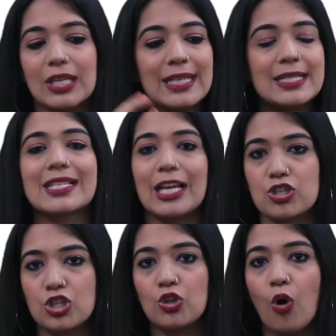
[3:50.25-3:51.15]
each
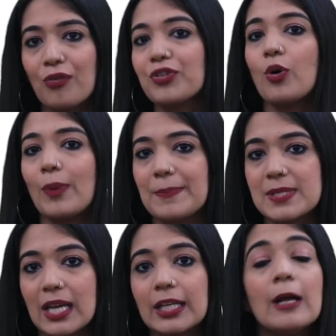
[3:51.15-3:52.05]
section of your
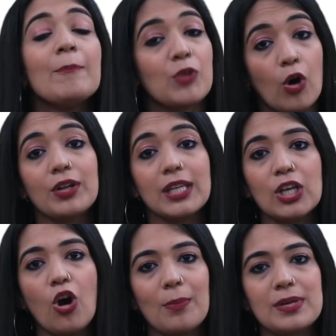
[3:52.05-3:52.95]
website or
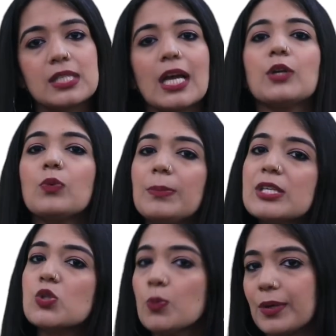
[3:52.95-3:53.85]
e-commerce site will be
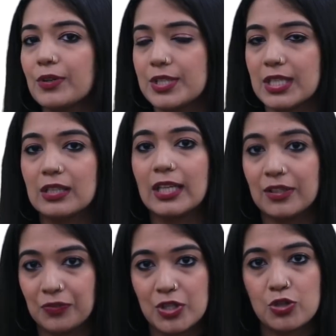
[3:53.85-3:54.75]
super critical
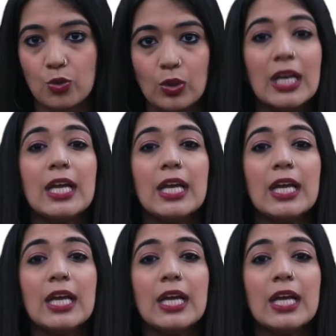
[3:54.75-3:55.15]
in this role.